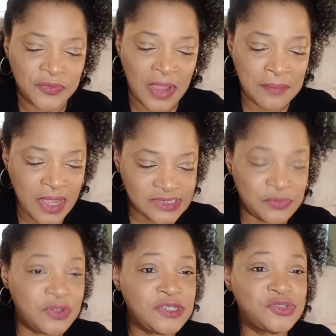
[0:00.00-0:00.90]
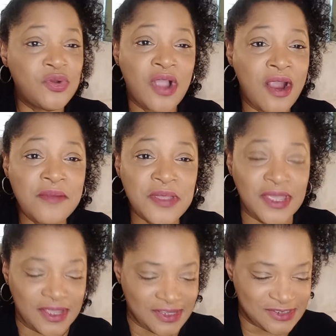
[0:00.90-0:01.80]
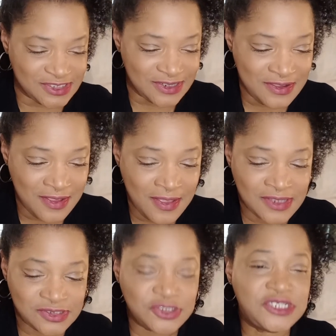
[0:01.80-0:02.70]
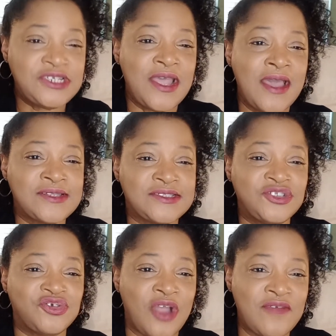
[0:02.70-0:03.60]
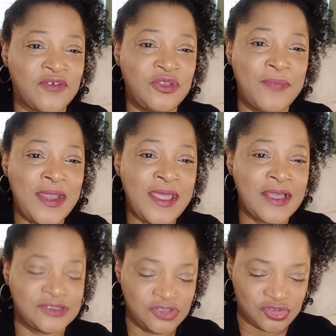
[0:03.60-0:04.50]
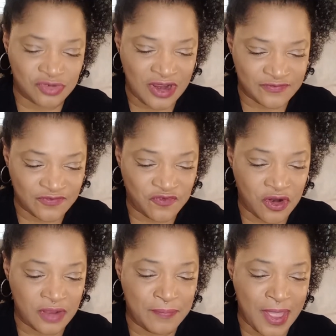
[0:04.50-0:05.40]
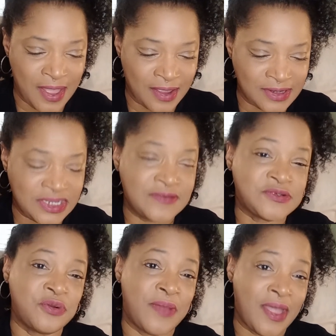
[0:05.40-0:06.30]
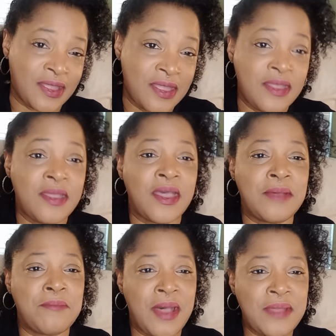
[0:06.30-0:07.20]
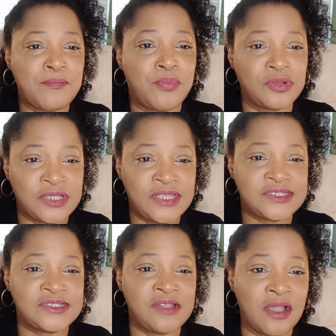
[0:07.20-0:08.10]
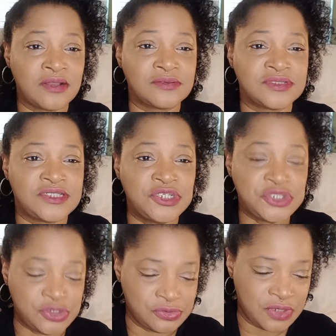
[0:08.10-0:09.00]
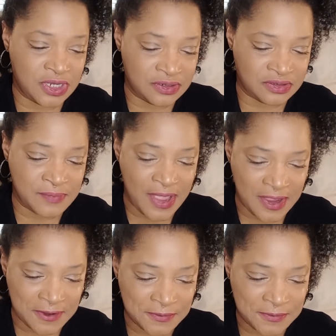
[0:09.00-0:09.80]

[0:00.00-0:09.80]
And Mike said, well, there's no garbage. So she asks the driver, Jimena asks the driver for a bag, and he gives her a bag. And Mike put his snot tissue in the bag.